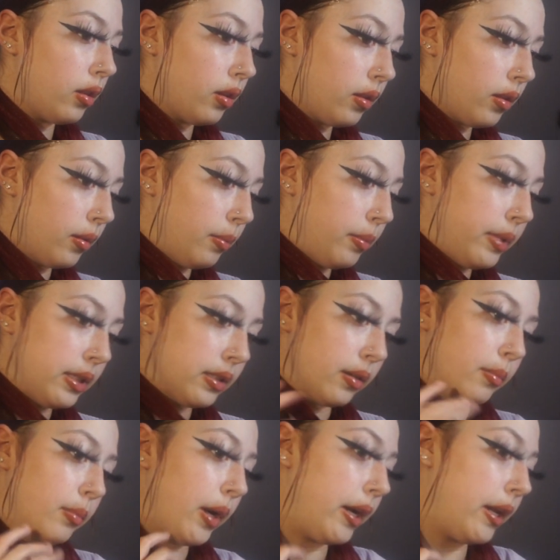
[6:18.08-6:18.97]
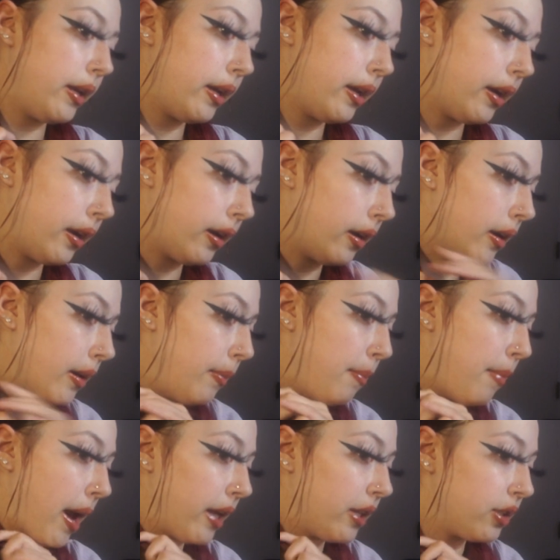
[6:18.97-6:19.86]
a piece of braiding hair and
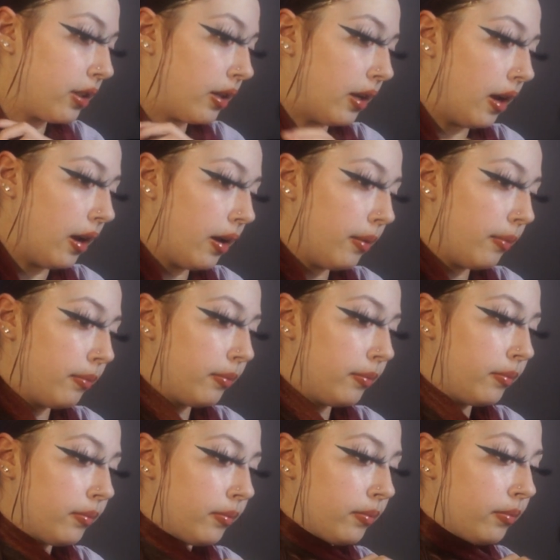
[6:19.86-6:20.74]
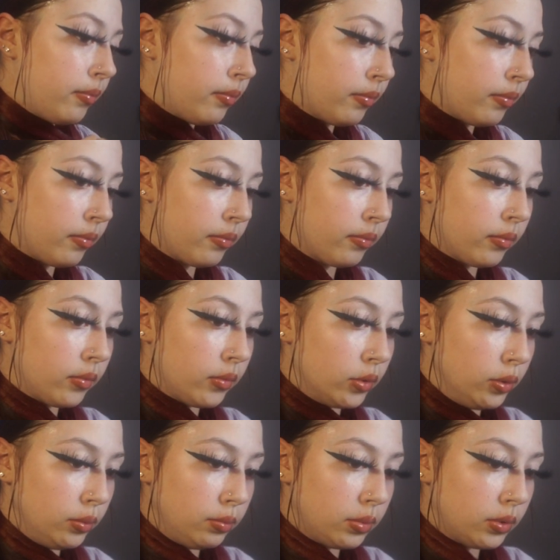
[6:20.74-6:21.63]
match it up.
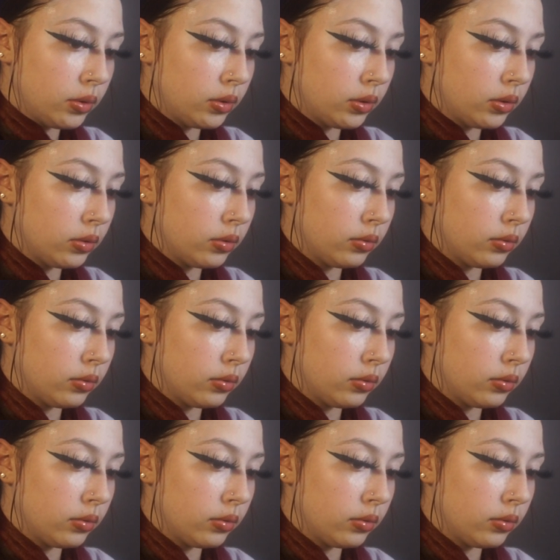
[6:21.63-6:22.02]
Oops.